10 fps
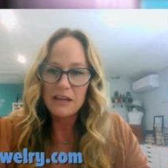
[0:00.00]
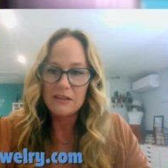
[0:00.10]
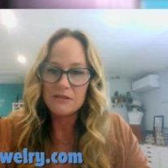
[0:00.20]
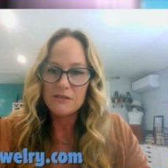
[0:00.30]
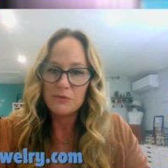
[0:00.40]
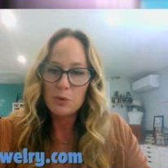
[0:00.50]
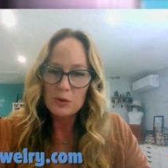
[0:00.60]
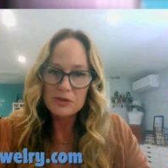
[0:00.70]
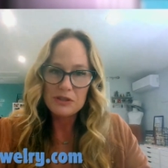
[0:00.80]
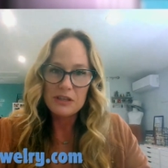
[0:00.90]
And of
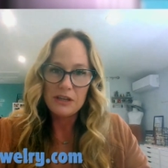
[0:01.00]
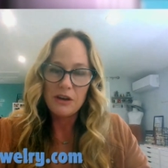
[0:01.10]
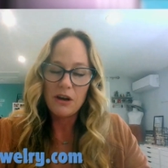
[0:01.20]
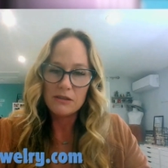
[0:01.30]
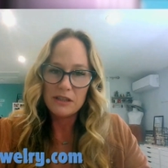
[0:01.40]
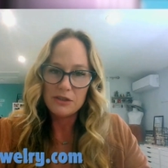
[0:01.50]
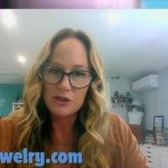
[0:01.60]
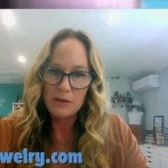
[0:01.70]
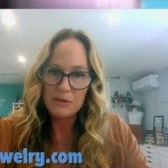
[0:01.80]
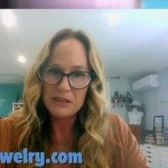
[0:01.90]
course, the holiday
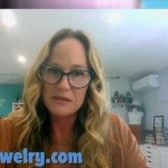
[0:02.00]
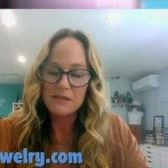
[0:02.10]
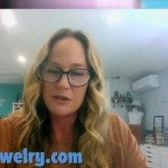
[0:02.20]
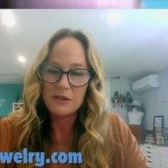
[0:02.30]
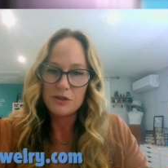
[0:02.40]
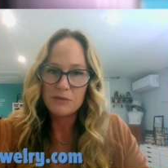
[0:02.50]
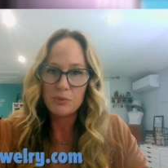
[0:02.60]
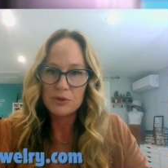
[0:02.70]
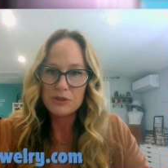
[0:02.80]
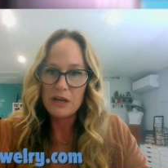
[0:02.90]
shopping is such an
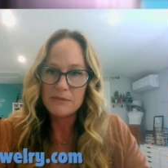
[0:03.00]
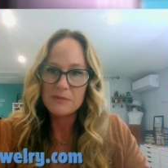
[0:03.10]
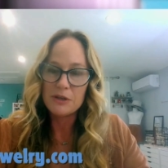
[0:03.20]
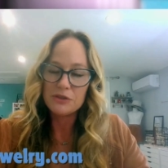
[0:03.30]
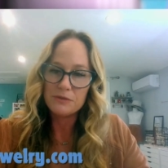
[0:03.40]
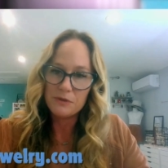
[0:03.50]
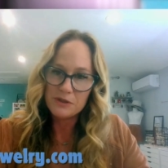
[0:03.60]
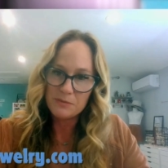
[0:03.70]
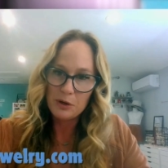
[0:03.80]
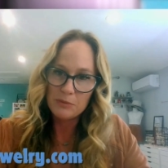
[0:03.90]
important time, especially for
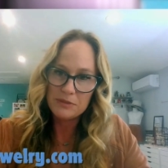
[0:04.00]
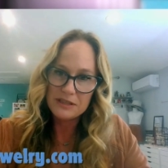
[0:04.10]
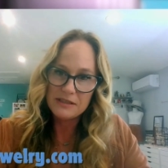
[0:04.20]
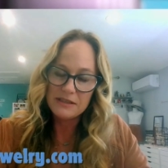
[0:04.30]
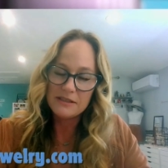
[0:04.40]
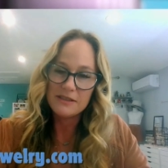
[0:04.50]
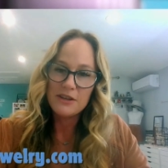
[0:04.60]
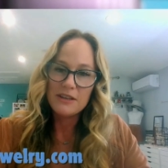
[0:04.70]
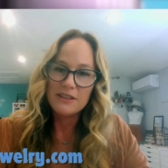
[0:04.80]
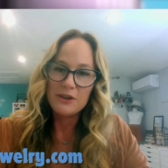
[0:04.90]
small
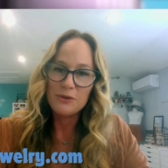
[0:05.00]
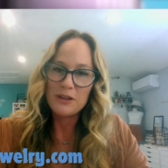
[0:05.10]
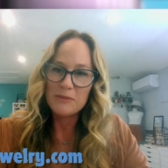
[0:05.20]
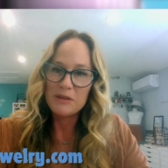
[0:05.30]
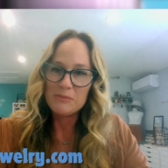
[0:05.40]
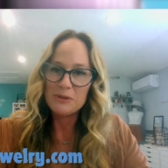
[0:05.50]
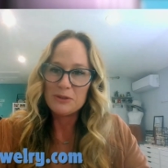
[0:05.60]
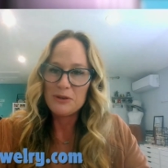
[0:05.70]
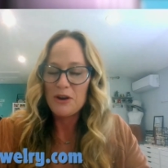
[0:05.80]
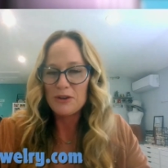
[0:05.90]
businesses. A lot of people
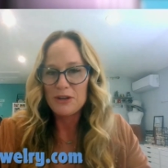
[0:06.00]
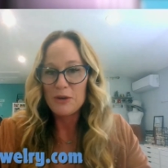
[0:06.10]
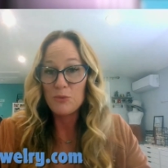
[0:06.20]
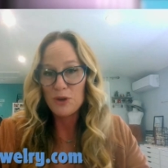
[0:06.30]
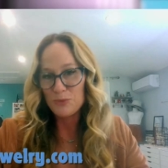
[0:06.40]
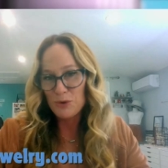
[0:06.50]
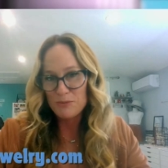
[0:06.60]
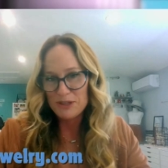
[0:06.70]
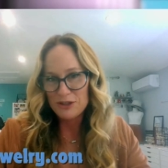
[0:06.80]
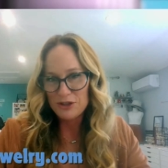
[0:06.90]
are a
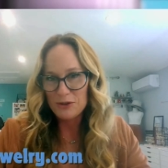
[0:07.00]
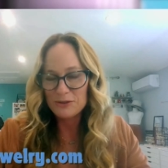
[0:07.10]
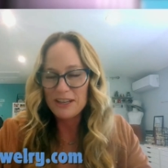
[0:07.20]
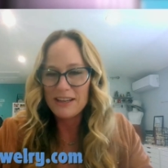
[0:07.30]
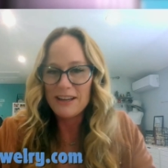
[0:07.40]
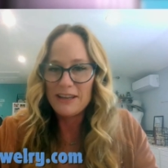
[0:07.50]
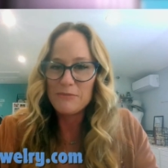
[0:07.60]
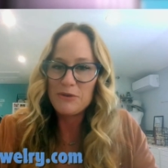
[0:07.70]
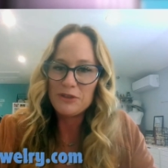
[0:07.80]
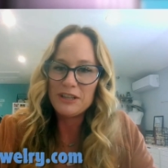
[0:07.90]
one-woman show like I am
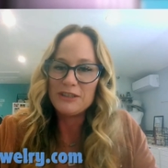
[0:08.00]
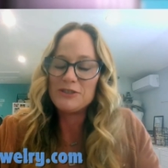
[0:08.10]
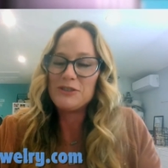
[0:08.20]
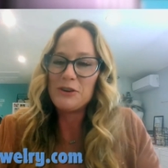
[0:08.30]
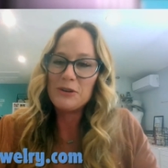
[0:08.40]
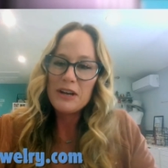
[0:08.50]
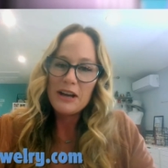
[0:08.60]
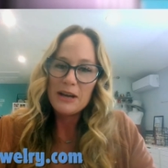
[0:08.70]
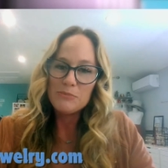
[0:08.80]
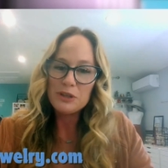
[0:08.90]
over here. So
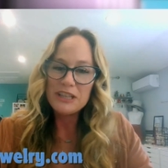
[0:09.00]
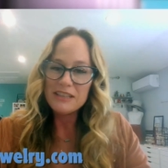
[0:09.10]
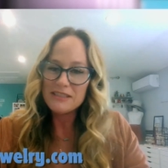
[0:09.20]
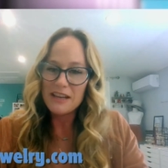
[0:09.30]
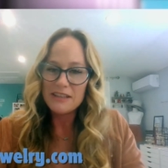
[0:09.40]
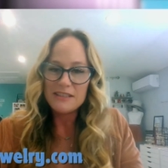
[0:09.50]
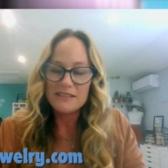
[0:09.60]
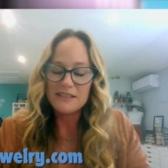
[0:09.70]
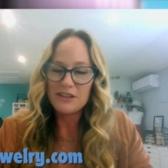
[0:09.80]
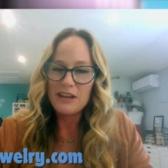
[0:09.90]
I'm pretty excited.
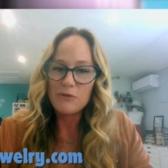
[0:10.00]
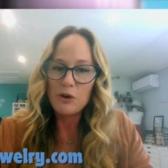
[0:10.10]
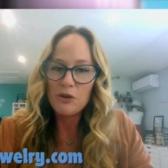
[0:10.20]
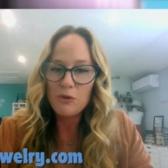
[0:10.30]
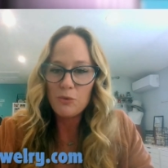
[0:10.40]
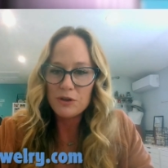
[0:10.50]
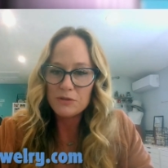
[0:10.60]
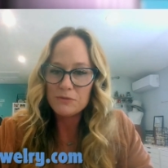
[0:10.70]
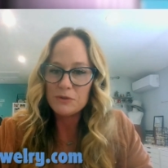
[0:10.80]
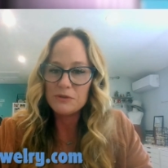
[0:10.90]
It's going to have all the
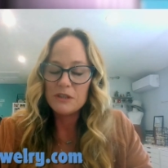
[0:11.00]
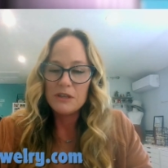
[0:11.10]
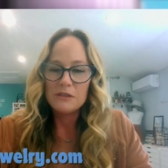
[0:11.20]
wonderful